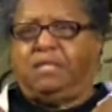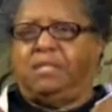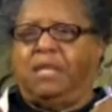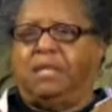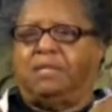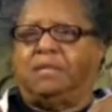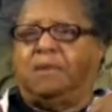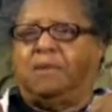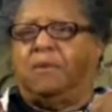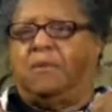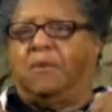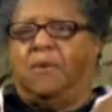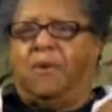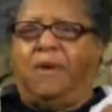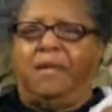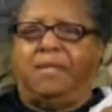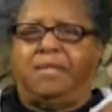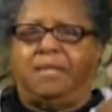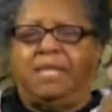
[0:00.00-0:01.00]
such a
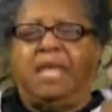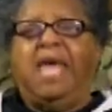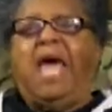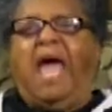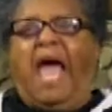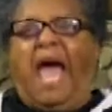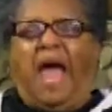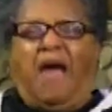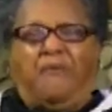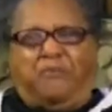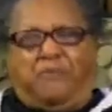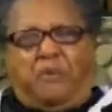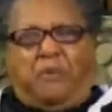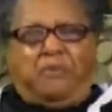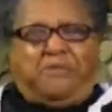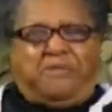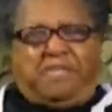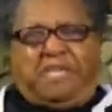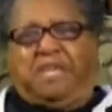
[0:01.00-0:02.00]
gorgeous
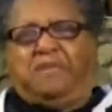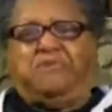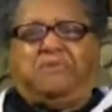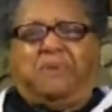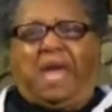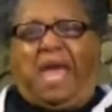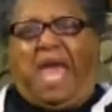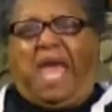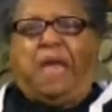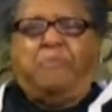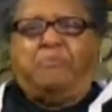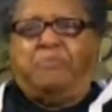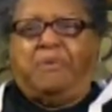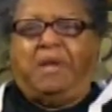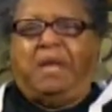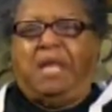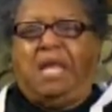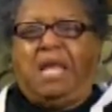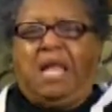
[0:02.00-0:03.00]
Afrocentric
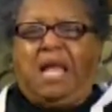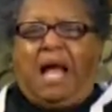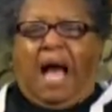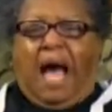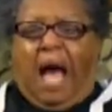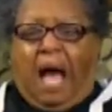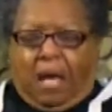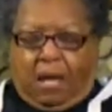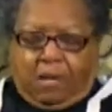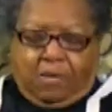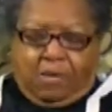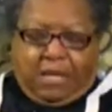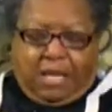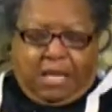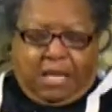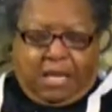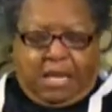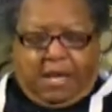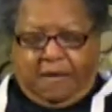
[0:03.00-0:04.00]
apron. I cook
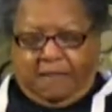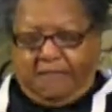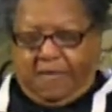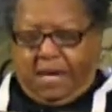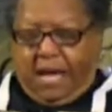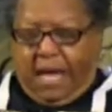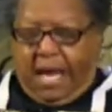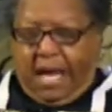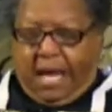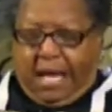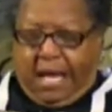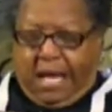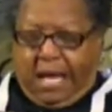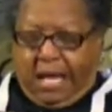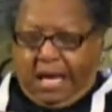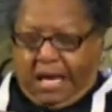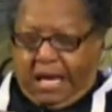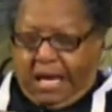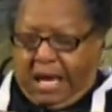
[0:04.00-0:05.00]
in it every now and
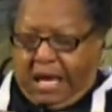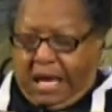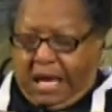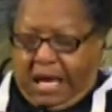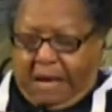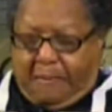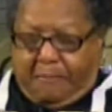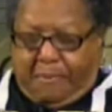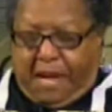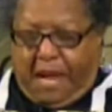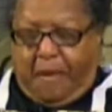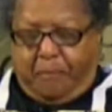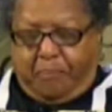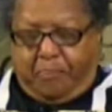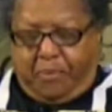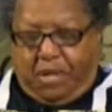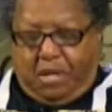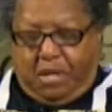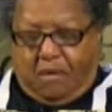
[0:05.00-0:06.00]
then, but I
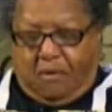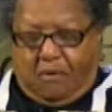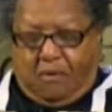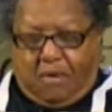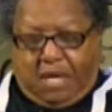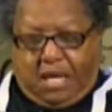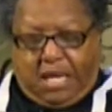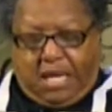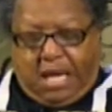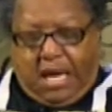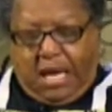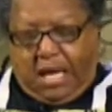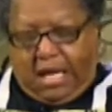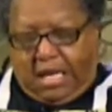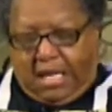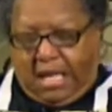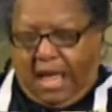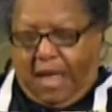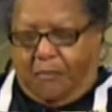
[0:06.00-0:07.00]
put it on today
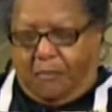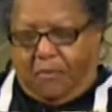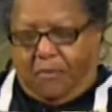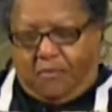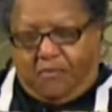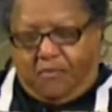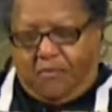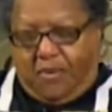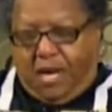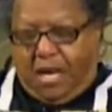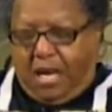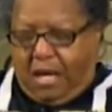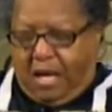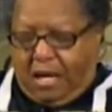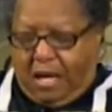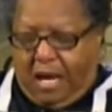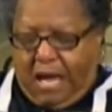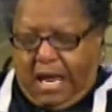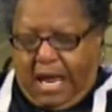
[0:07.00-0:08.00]
because I was
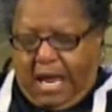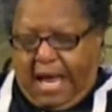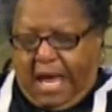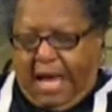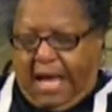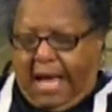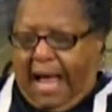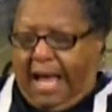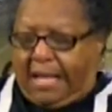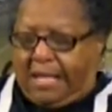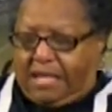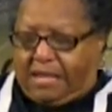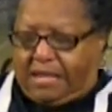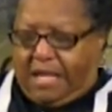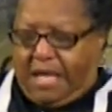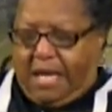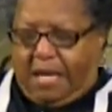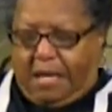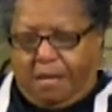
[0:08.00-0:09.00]
reading and got to
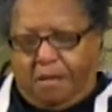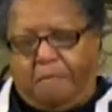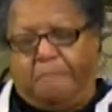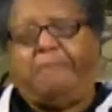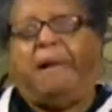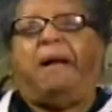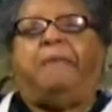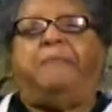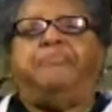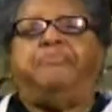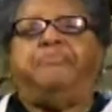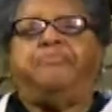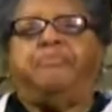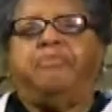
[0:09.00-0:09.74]
thinking about